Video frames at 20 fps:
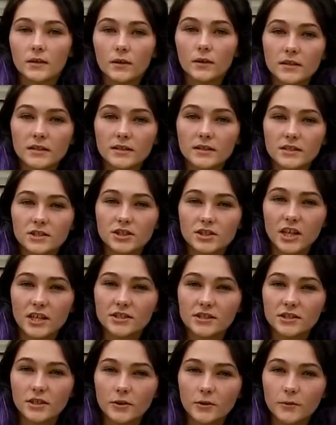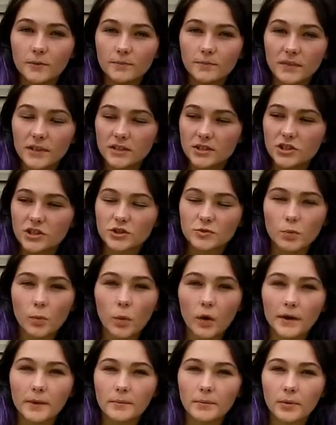This is gesso, it's just
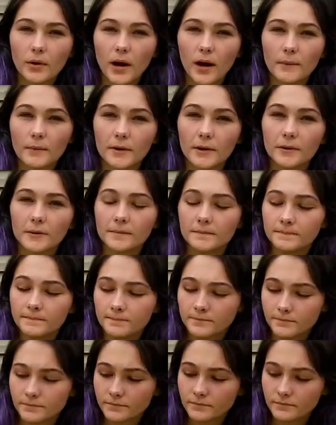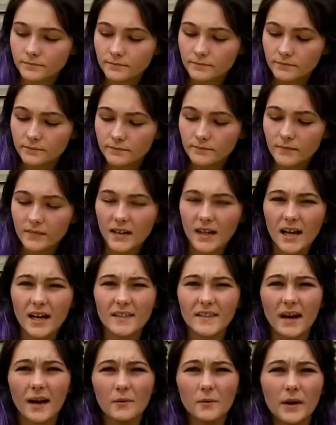white primer.
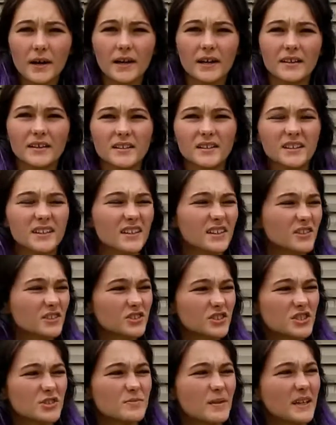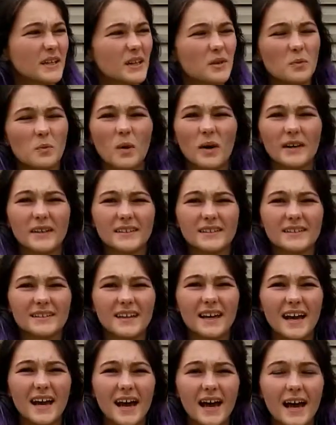And that way it'll just make it white
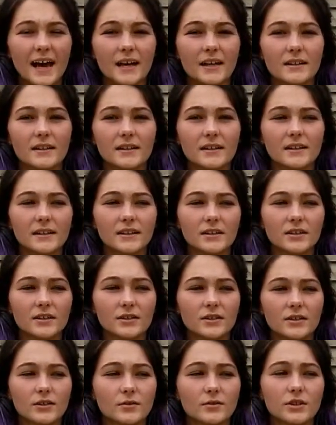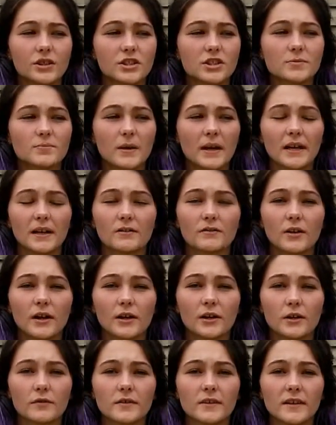and you can just paint
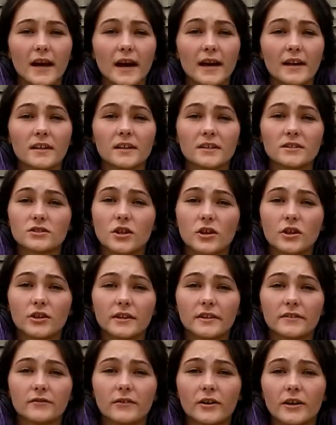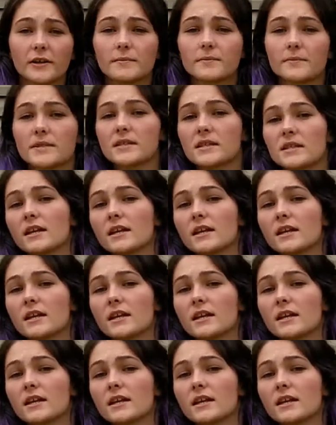right over that, and it's already framed.